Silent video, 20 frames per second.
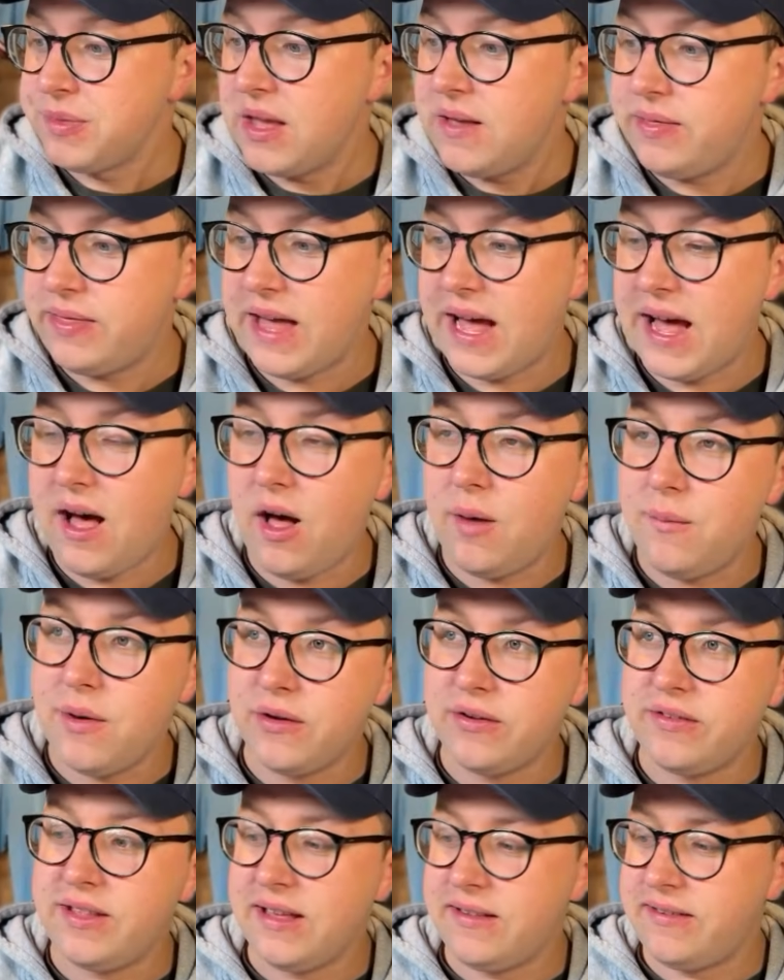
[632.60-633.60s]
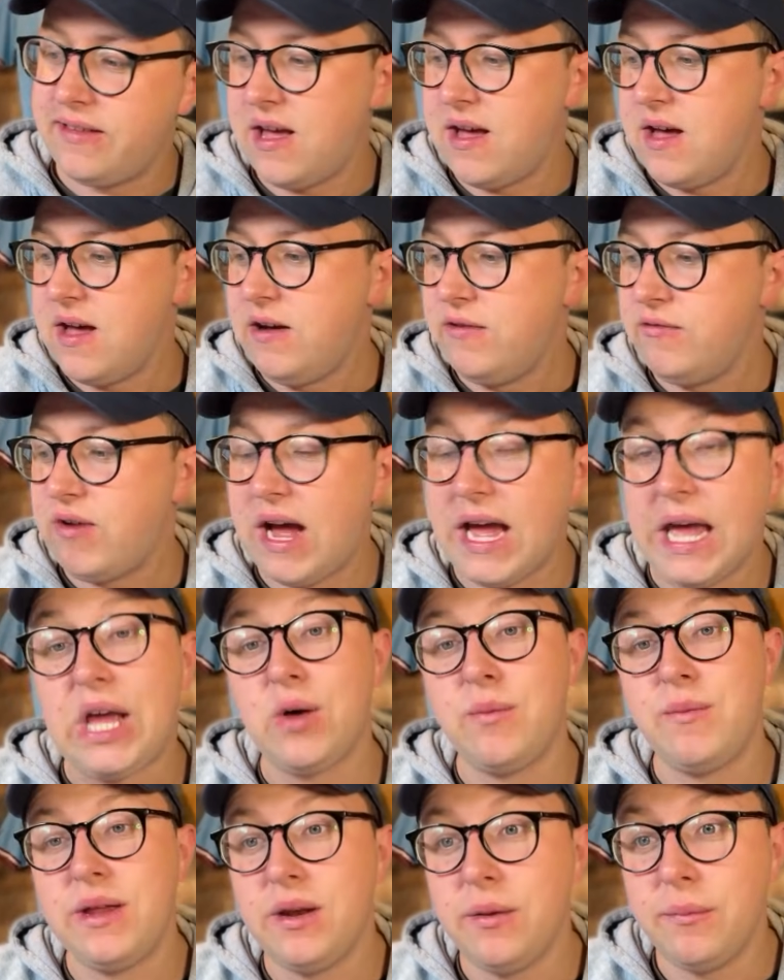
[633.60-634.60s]
That almost is a, right,
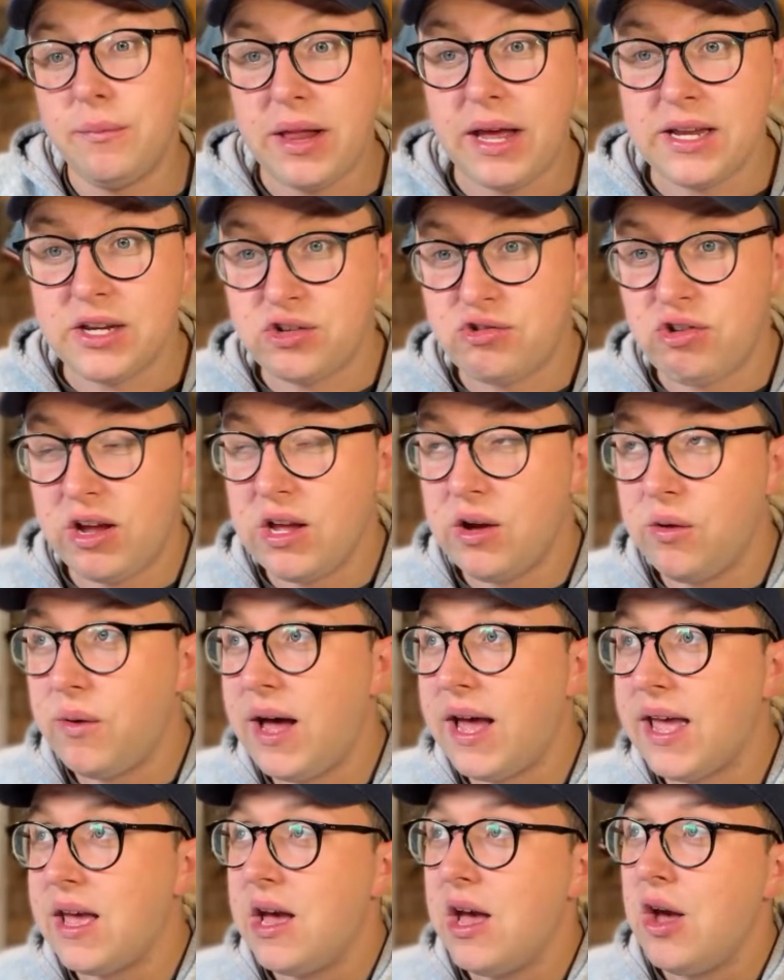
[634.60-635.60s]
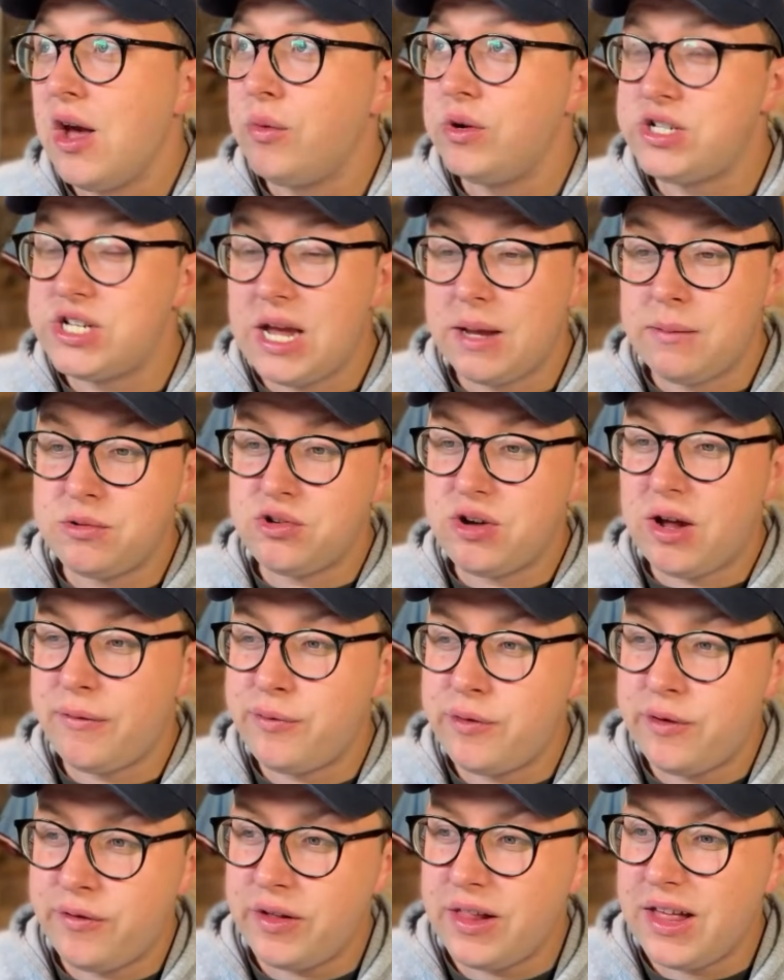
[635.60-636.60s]
come in and play straight away. With James
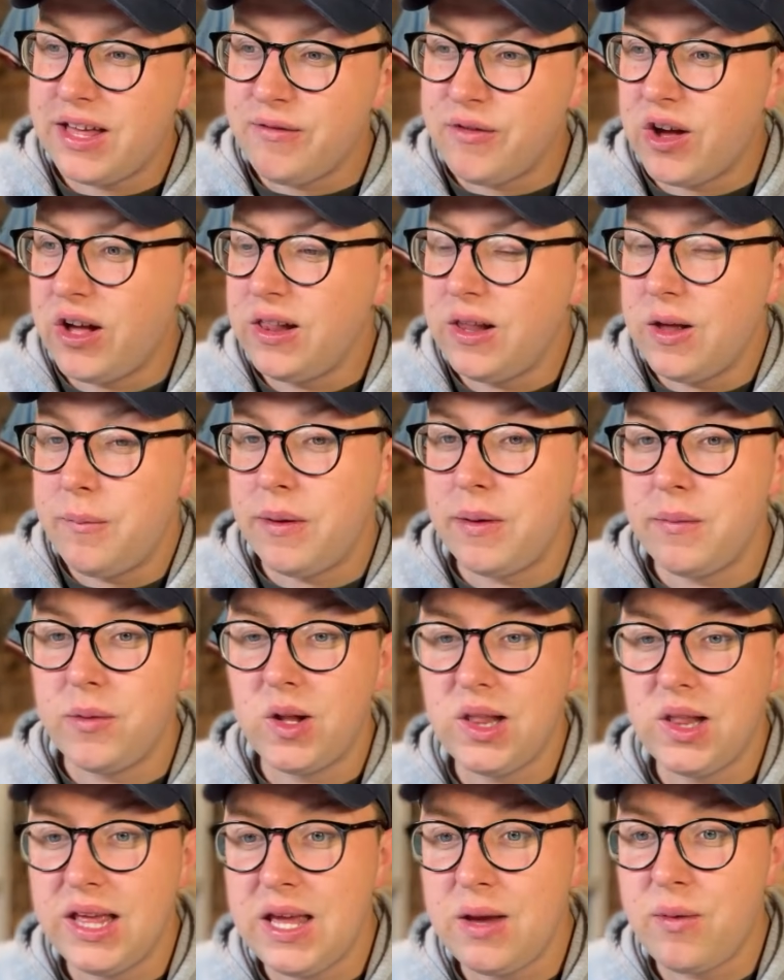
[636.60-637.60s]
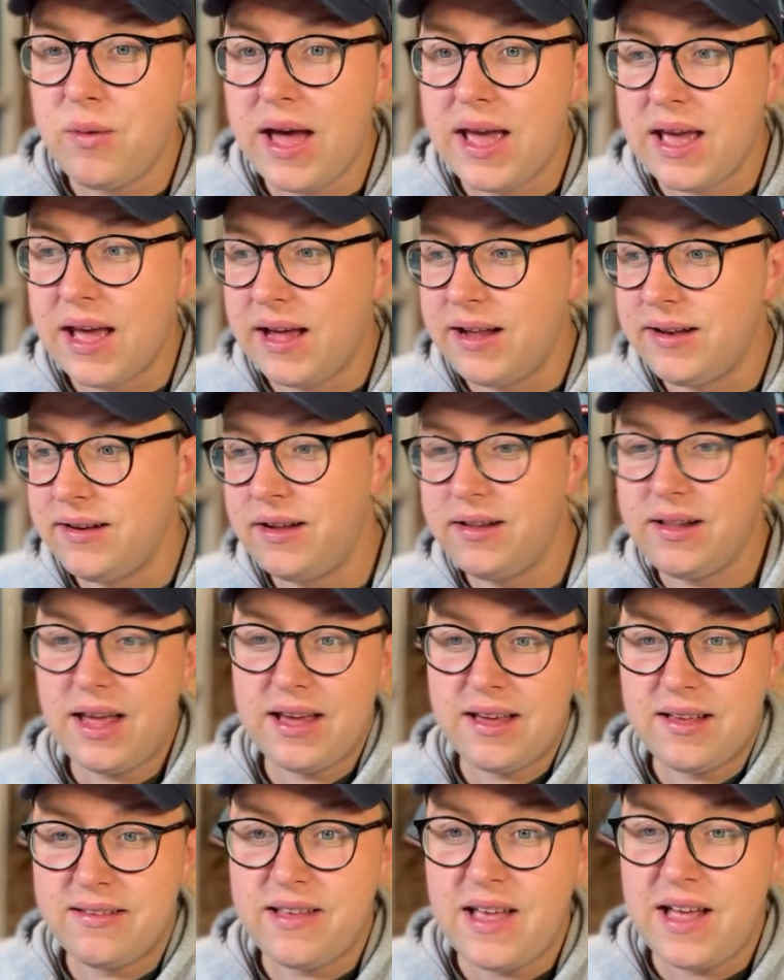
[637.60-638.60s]
Trafford, I feel like you've got a little bit more leeway. And
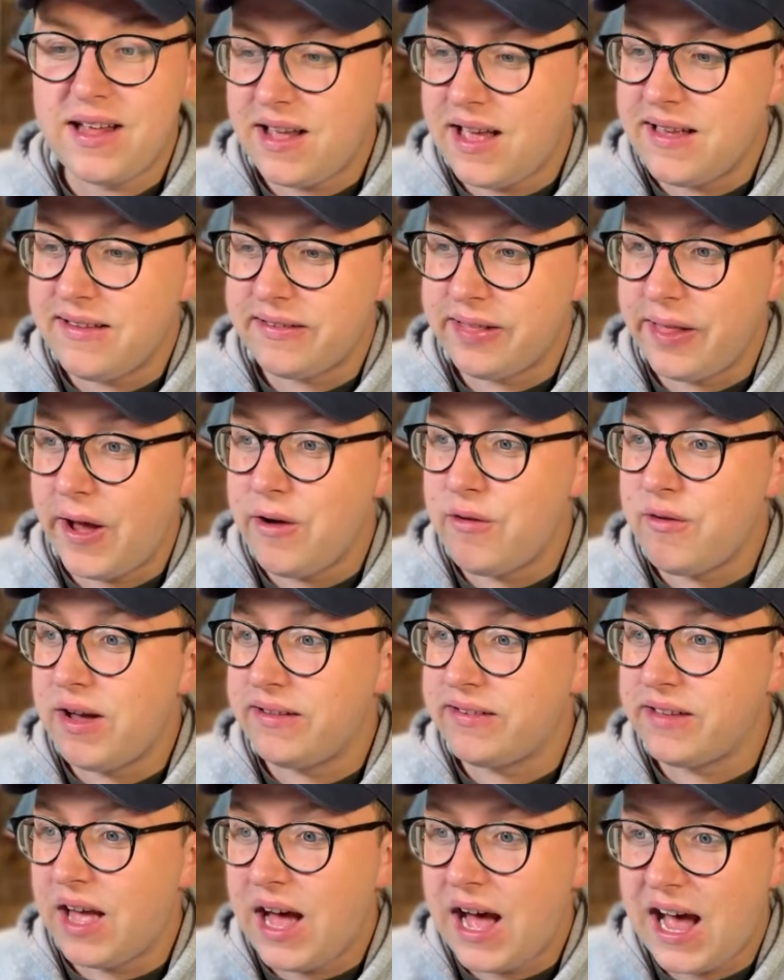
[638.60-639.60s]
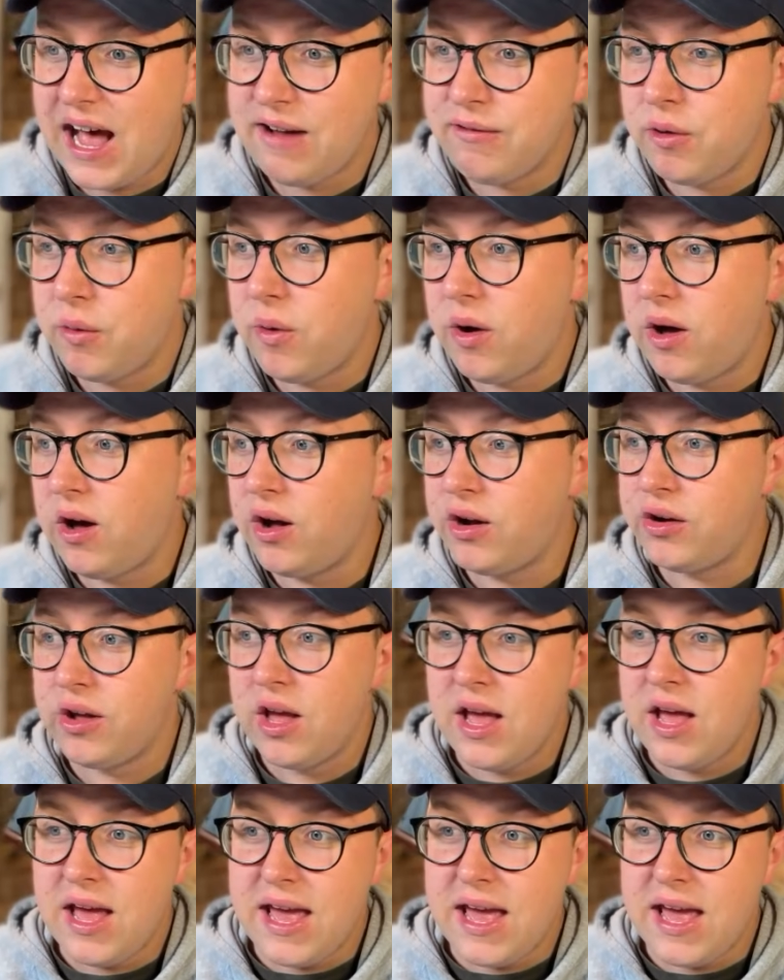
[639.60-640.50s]
like I said, it's low risk, high reward.